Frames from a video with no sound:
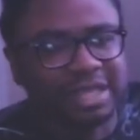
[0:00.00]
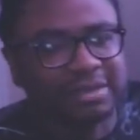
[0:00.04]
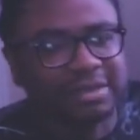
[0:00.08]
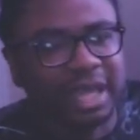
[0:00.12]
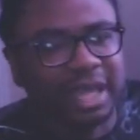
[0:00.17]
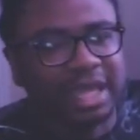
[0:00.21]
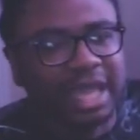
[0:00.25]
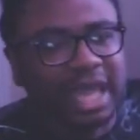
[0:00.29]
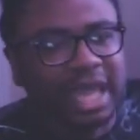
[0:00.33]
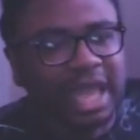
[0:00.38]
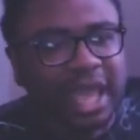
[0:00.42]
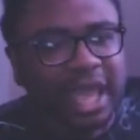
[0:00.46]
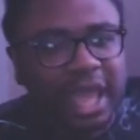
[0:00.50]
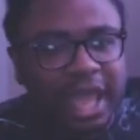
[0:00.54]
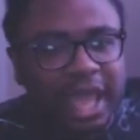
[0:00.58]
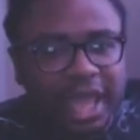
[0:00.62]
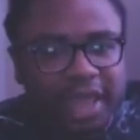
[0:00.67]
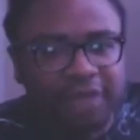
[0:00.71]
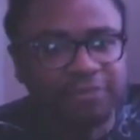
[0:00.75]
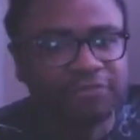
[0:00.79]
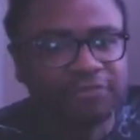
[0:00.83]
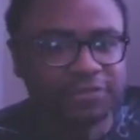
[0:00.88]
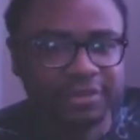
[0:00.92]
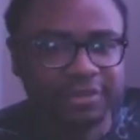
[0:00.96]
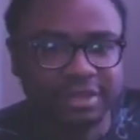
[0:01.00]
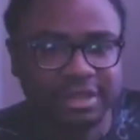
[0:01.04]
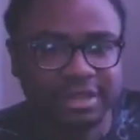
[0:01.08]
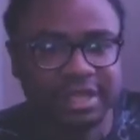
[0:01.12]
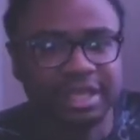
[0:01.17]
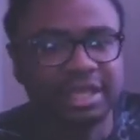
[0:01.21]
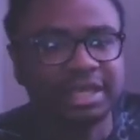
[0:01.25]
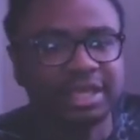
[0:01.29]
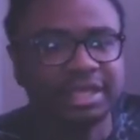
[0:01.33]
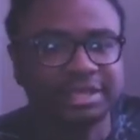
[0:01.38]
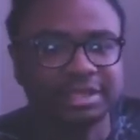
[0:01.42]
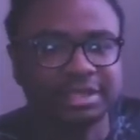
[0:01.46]
Like
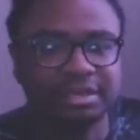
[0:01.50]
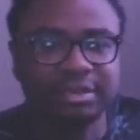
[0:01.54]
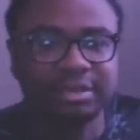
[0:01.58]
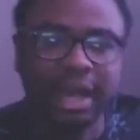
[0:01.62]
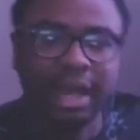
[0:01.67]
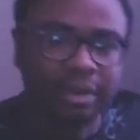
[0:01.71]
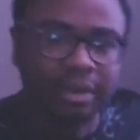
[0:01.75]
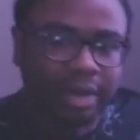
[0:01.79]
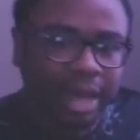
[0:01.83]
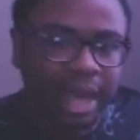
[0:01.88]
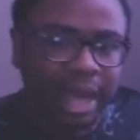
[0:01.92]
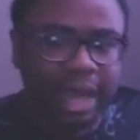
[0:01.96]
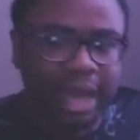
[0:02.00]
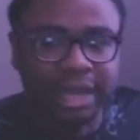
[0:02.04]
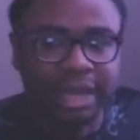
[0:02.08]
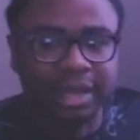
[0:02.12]
everything is about light.